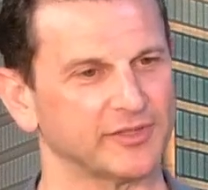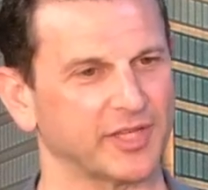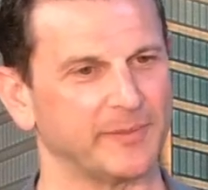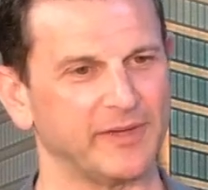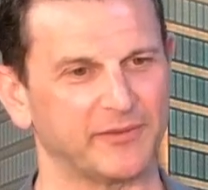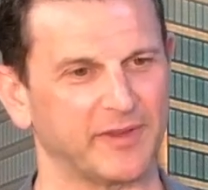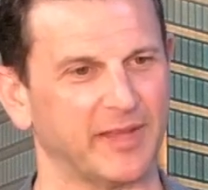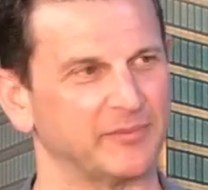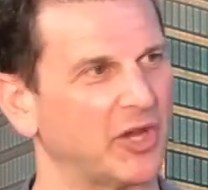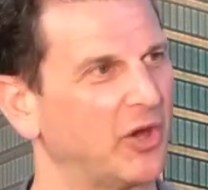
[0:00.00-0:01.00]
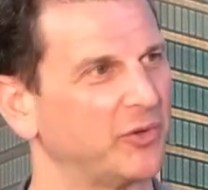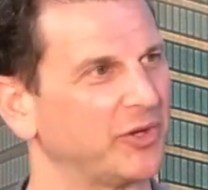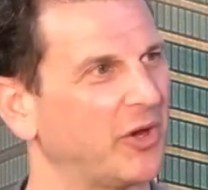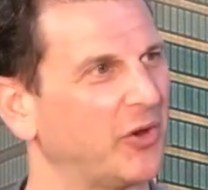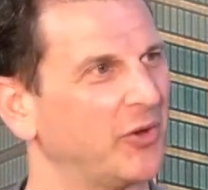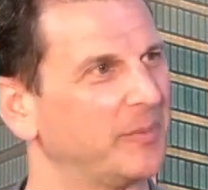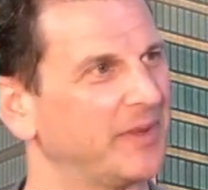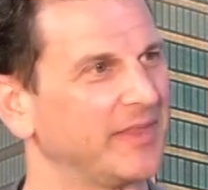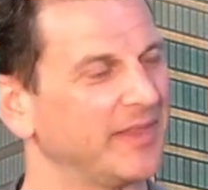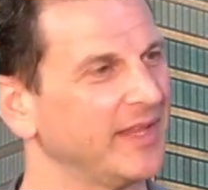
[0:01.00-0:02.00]
going to be for them to own a home,
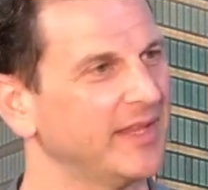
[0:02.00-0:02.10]
and